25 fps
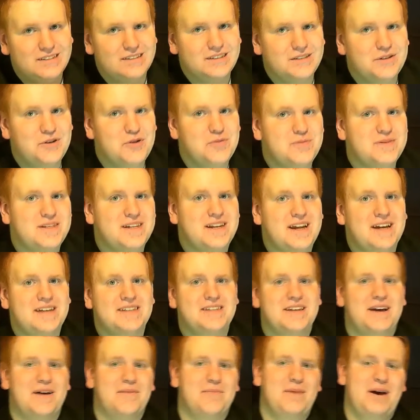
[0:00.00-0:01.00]

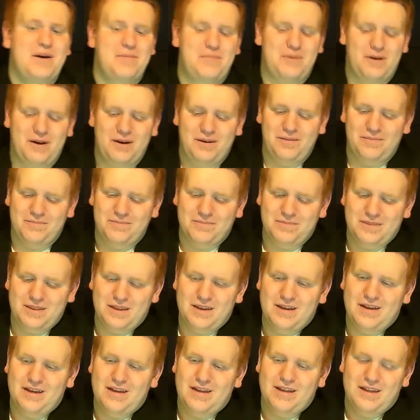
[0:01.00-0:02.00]
Oopsie-daisy on my part.
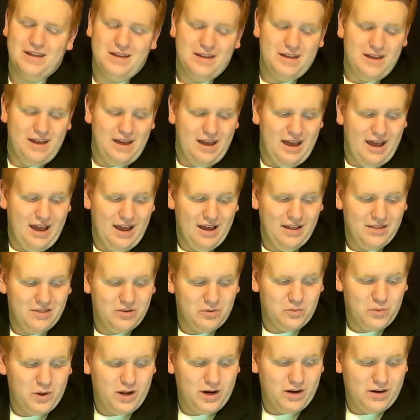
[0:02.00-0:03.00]
And
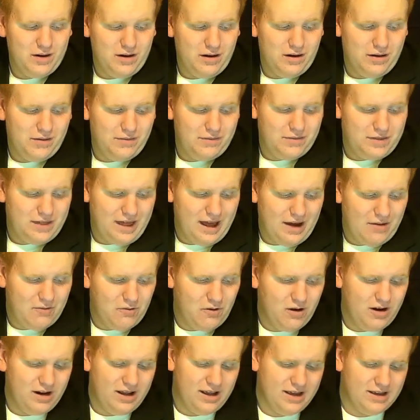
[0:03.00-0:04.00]
the winner of that
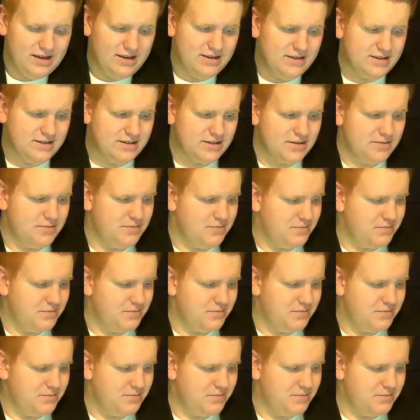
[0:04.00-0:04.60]
one is...